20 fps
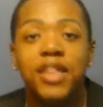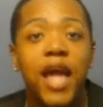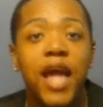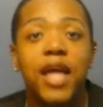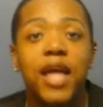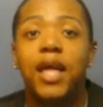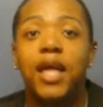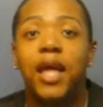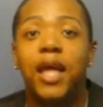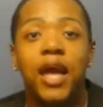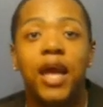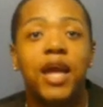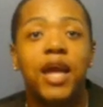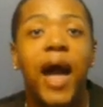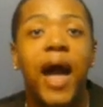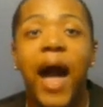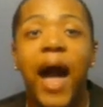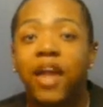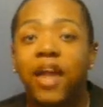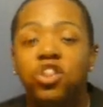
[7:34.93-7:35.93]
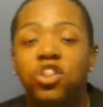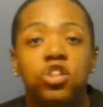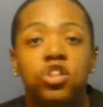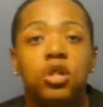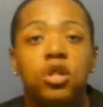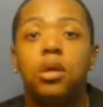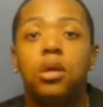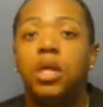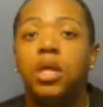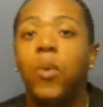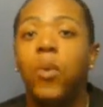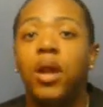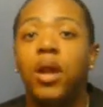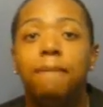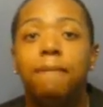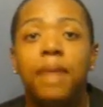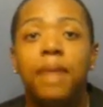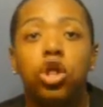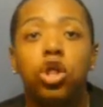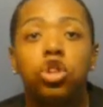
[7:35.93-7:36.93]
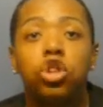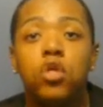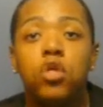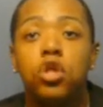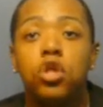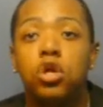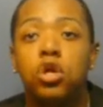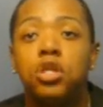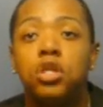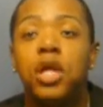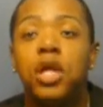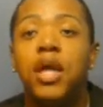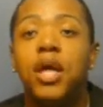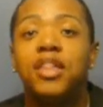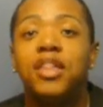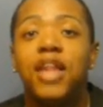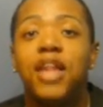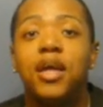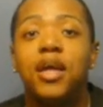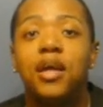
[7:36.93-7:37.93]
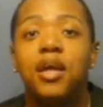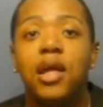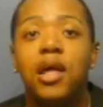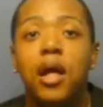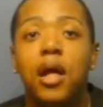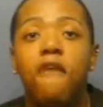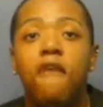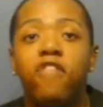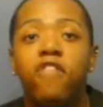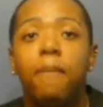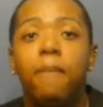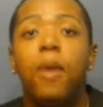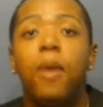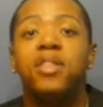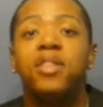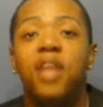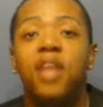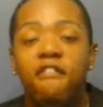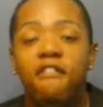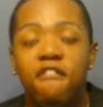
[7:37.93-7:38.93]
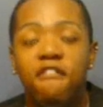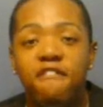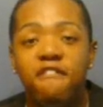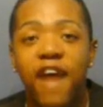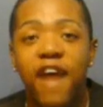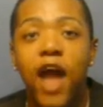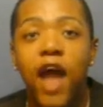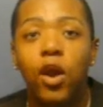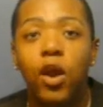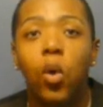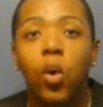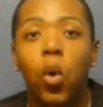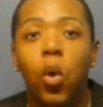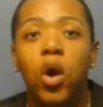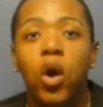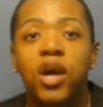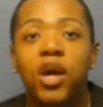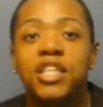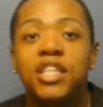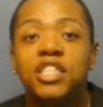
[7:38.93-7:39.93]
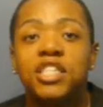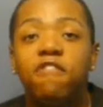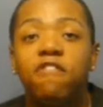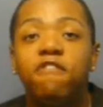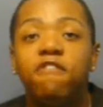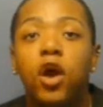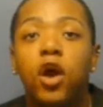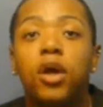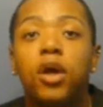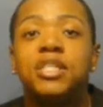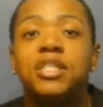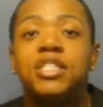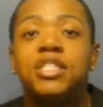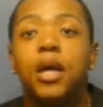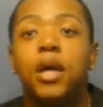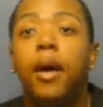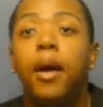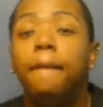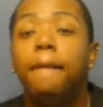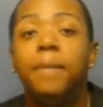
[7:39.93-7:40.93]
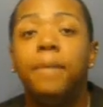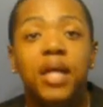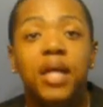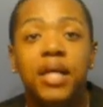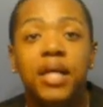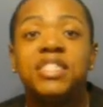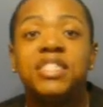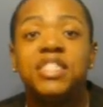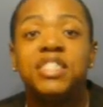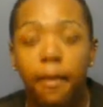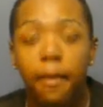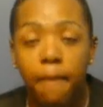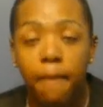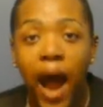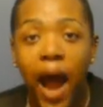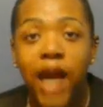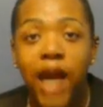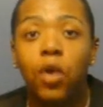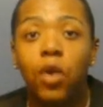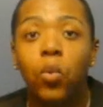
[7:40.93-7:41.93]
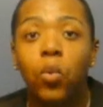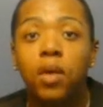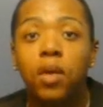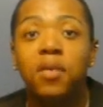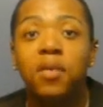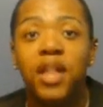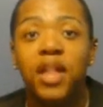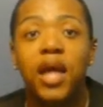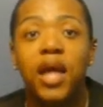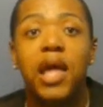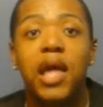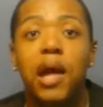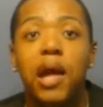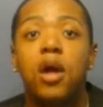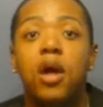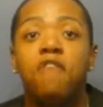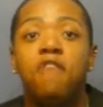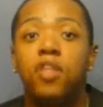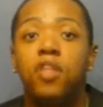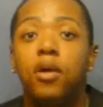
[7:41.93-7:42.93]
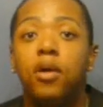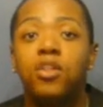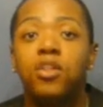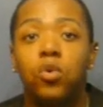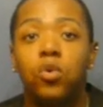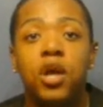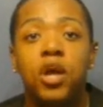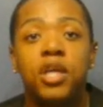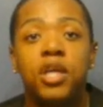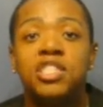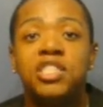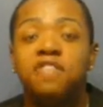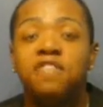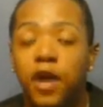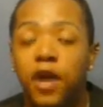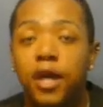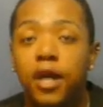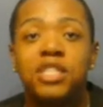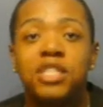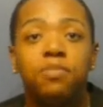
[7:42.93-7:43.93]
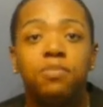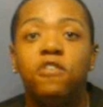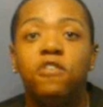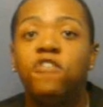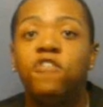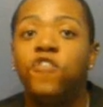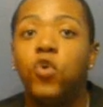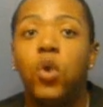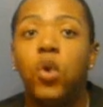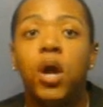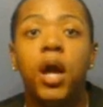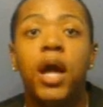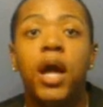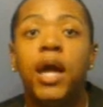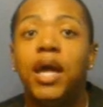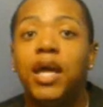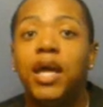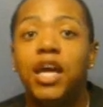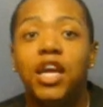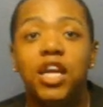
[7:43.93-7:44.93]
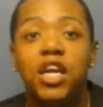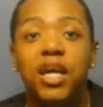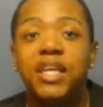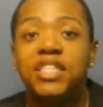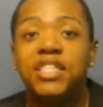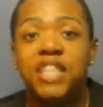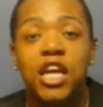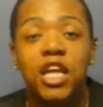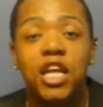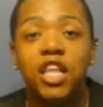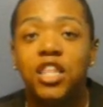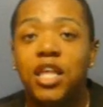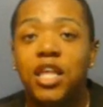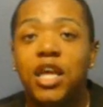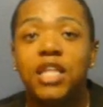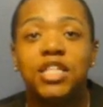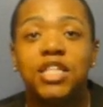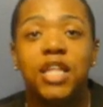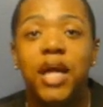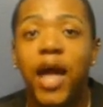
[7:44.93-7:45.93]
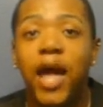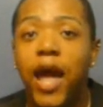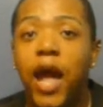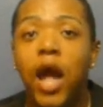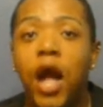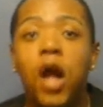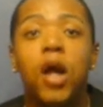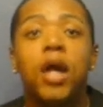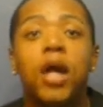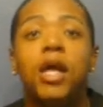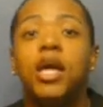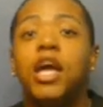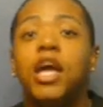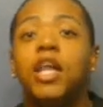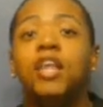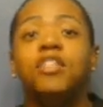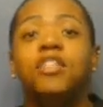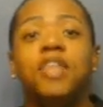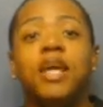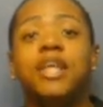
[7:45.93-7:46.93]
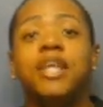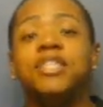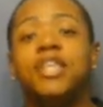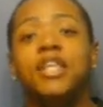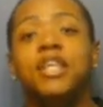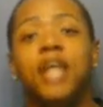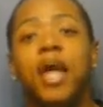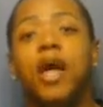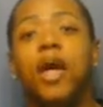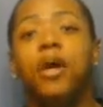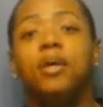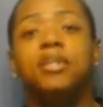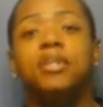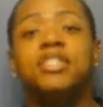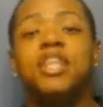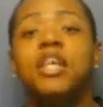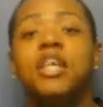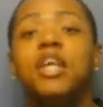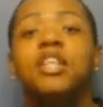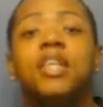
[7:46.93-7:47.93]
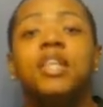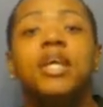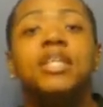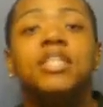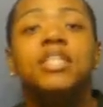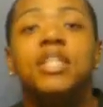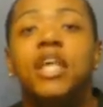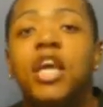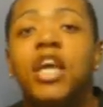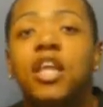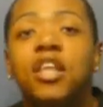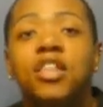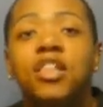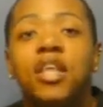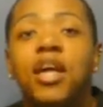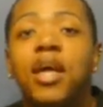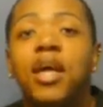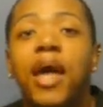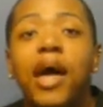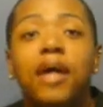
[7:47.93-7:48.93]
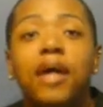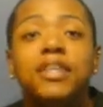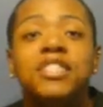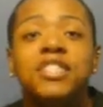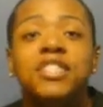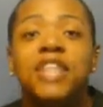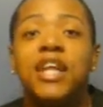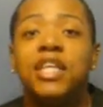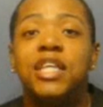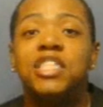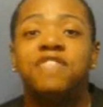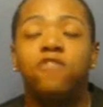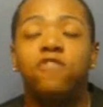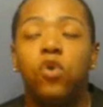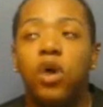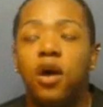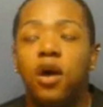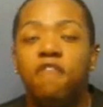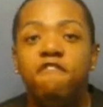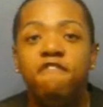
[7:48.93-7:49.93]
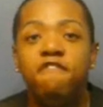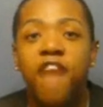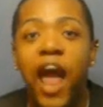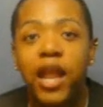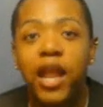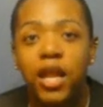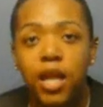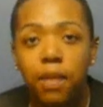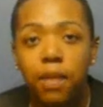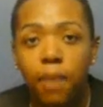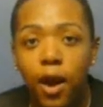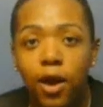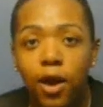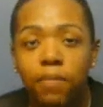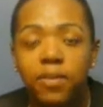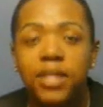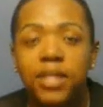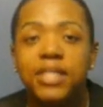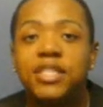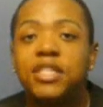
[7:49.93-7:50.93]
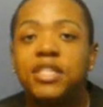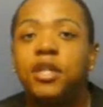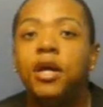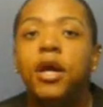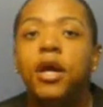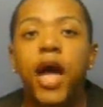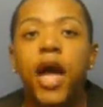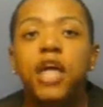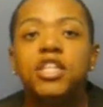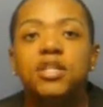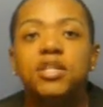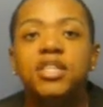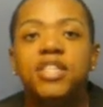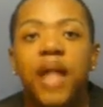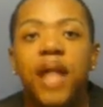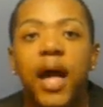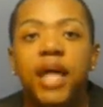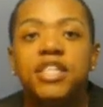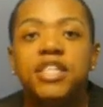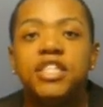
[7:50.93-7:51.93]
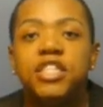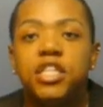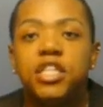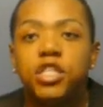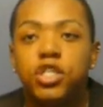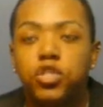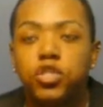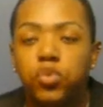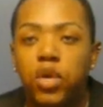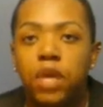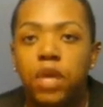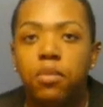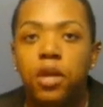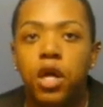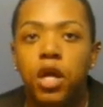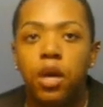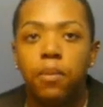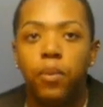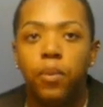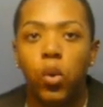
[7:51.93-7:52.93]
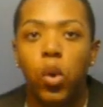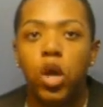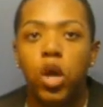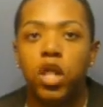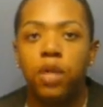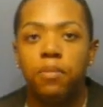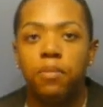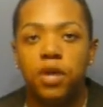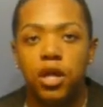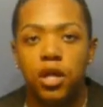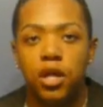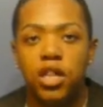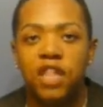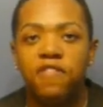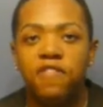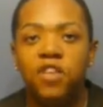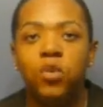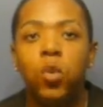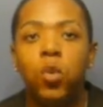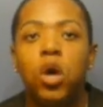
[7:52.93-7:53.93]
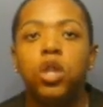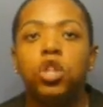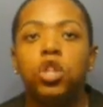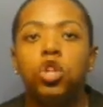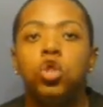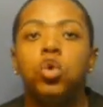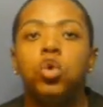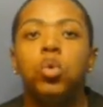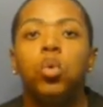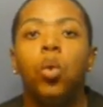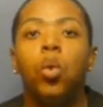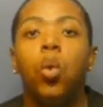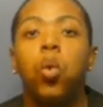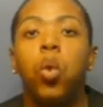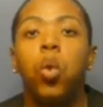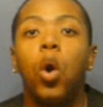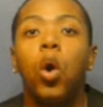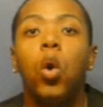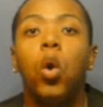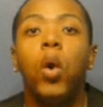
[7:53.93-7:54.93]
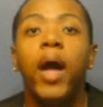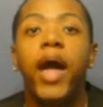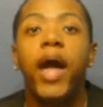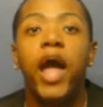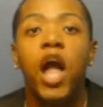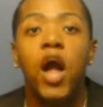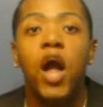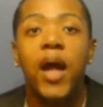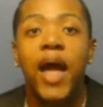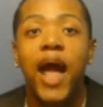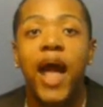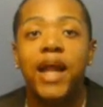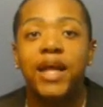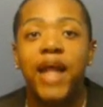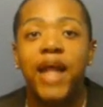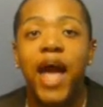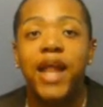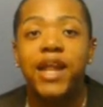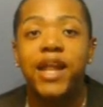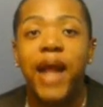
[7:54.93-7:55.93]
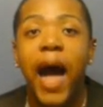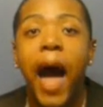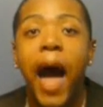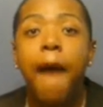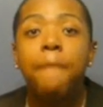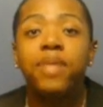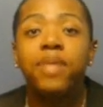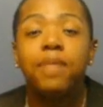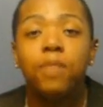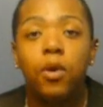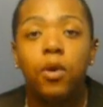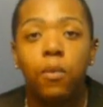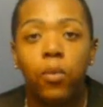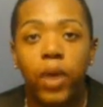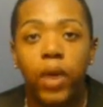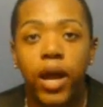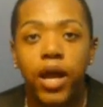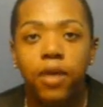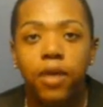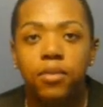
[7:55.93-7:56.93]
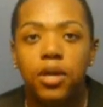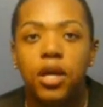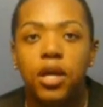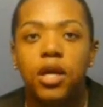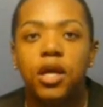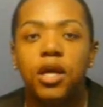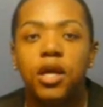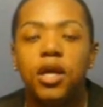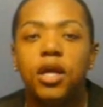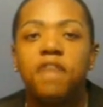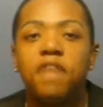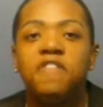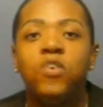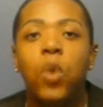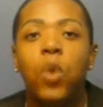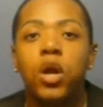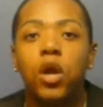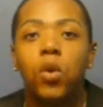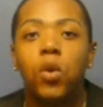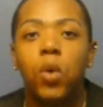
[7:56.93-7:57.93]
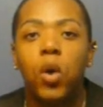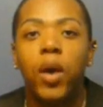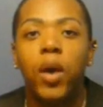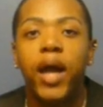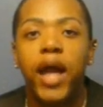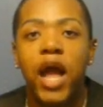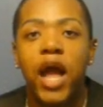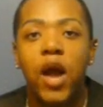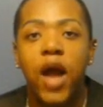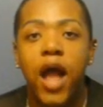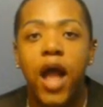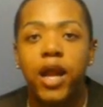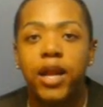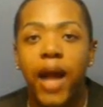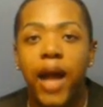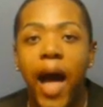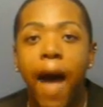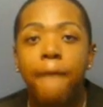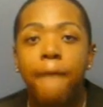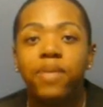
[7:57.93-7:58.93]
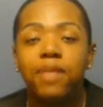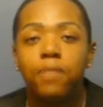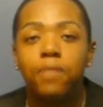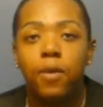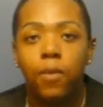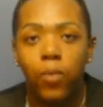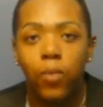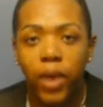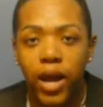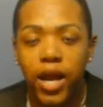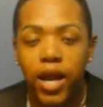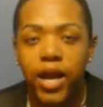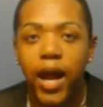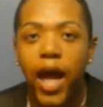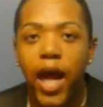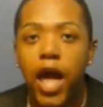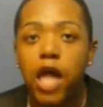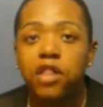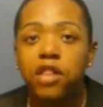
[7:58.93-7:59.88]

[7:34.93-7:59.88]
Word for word: taking in oxygen. You want to make sure that you're taking care of the most vital organs first, because the body will take care of those organs first before it does anything to hair, anything to nails, anything to anything else that is for a vanity purpose. Exercise is extremely important because if you want to grow hair at, a, at an optimum rate, if you want to grow hair at an optimum rate,